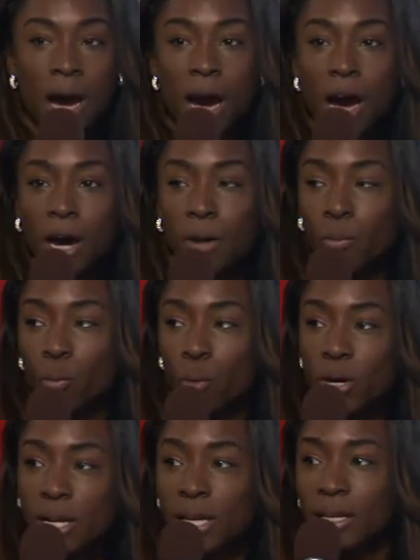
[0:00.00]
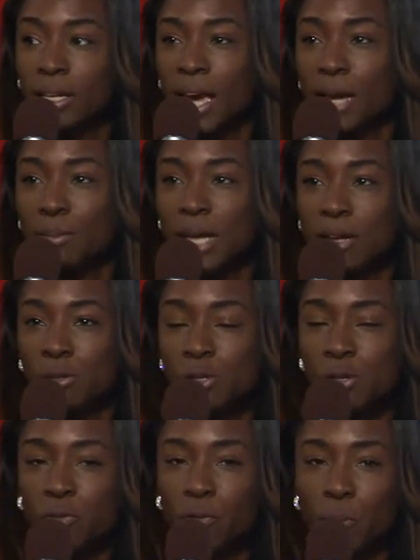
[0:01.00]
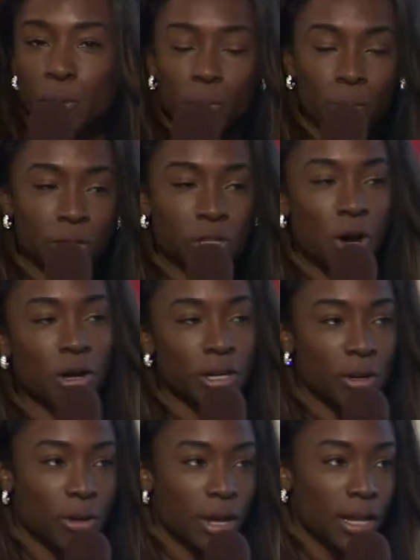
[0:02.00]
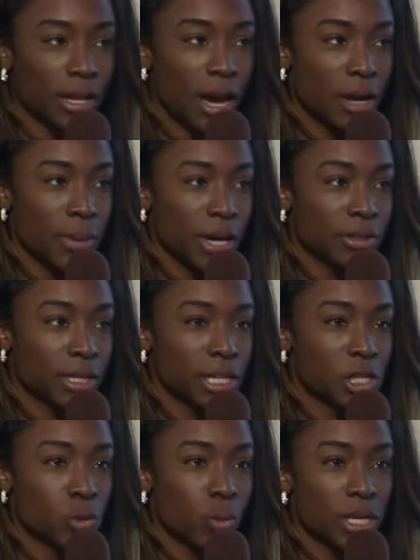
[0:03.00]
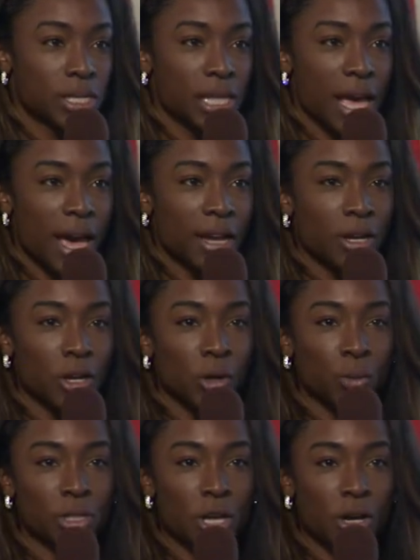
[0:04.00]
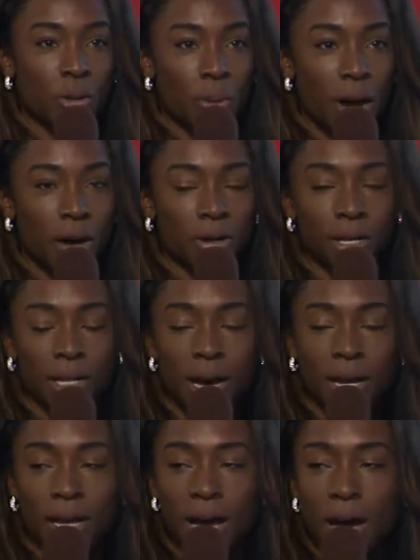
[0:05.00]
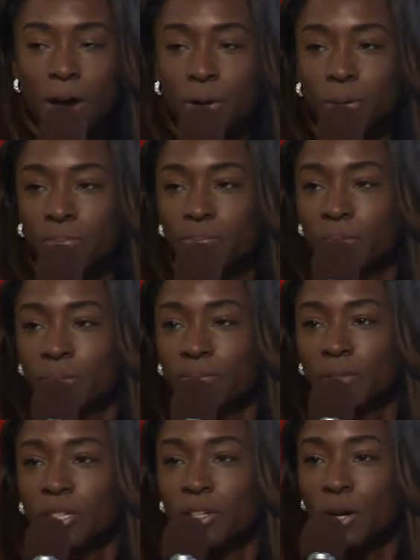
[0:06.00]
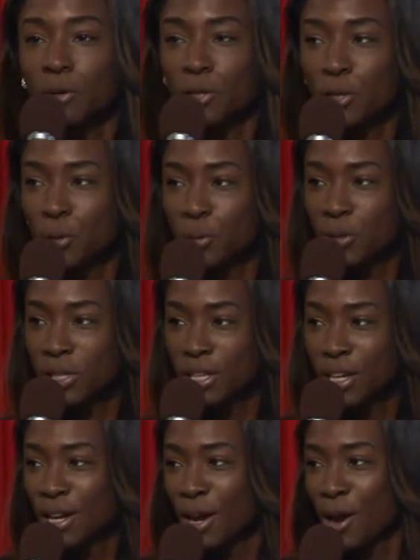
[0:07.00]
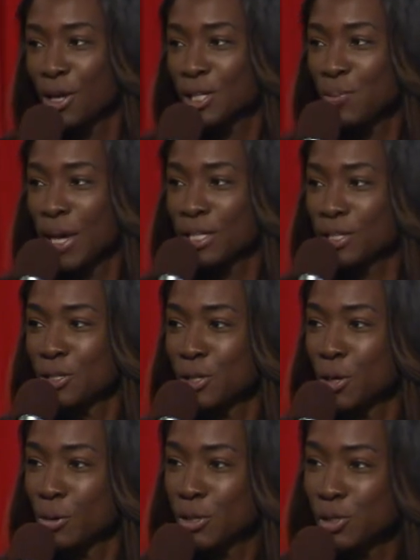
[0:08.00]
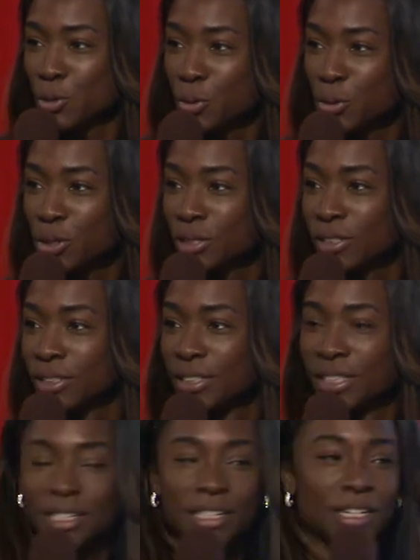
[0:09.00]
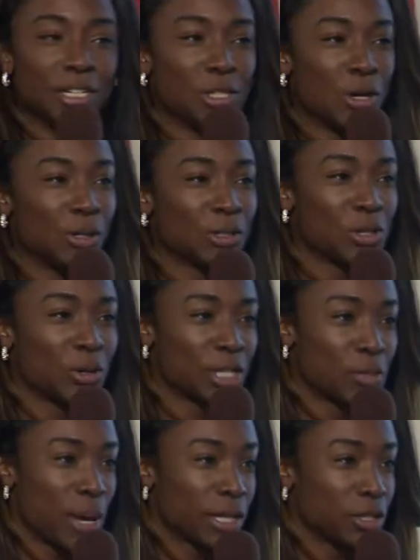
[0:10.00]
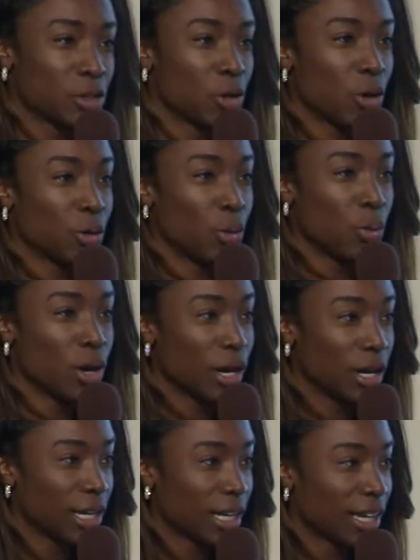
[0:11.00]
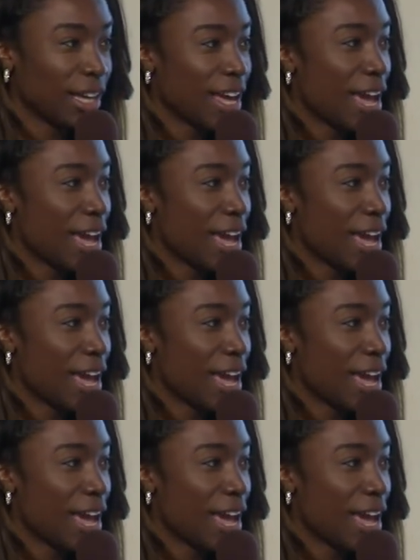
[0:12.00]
What it came down to for me when we were talking a lot about this was that we talk about a lot how, you know, youth are expected to go to school, adults are expected to go to work.